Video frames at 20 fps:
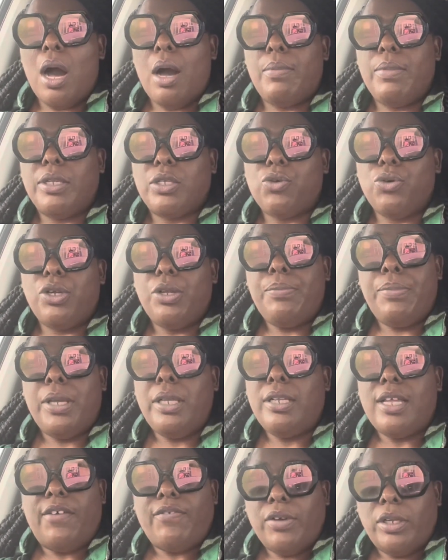It's going to be
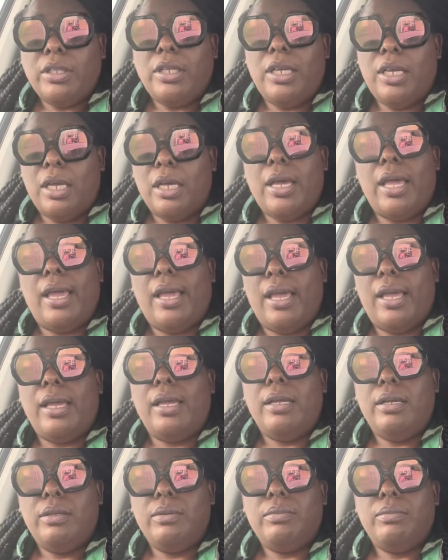definitely
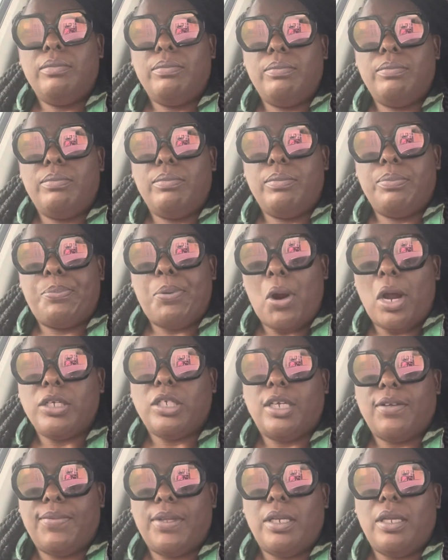a
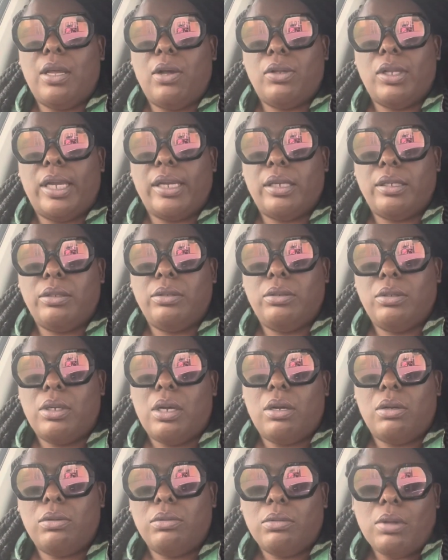project video, like, you
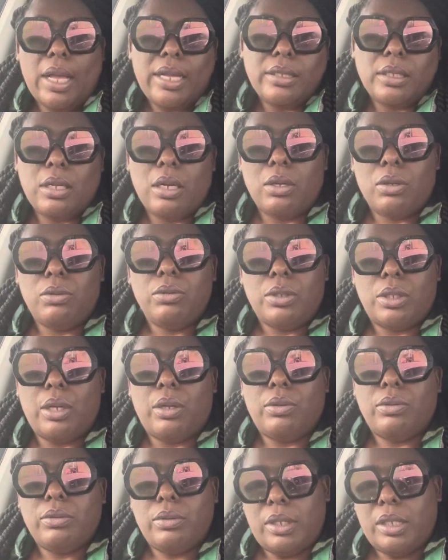know, so
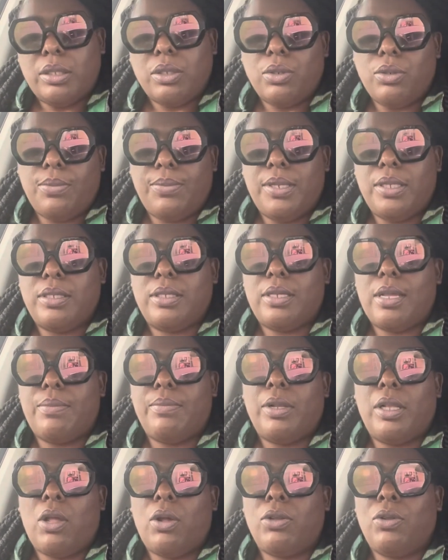it's going to be
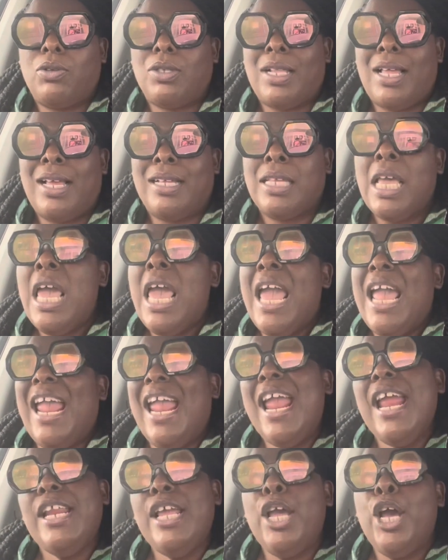something along those lines.
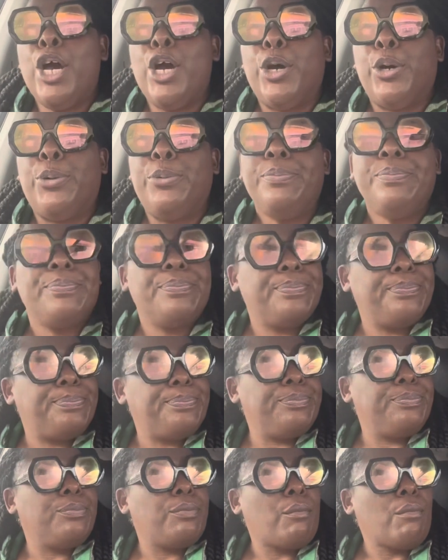Anywho,
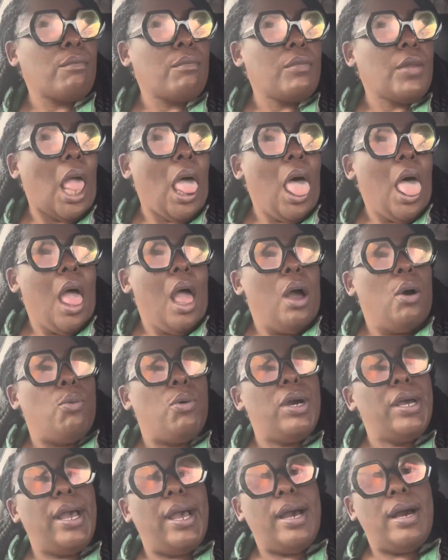
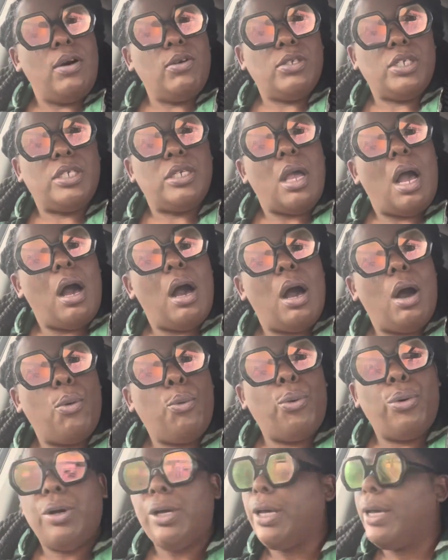what else, y'all?
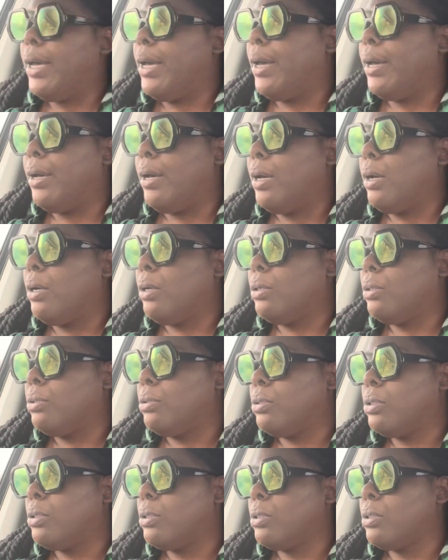What
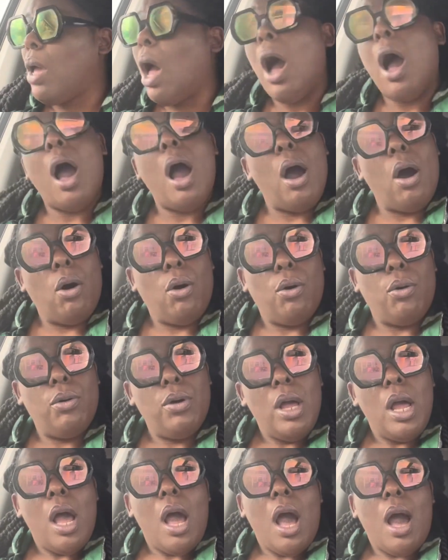else? Oh,
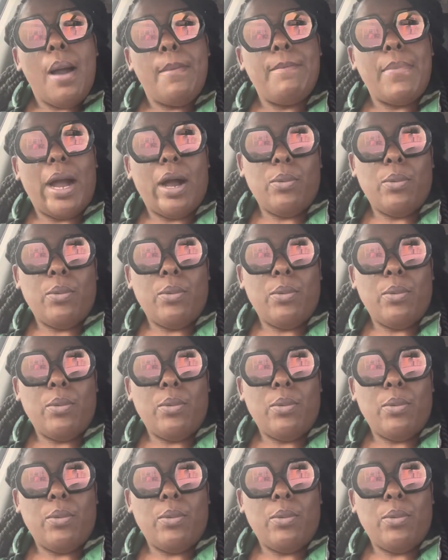my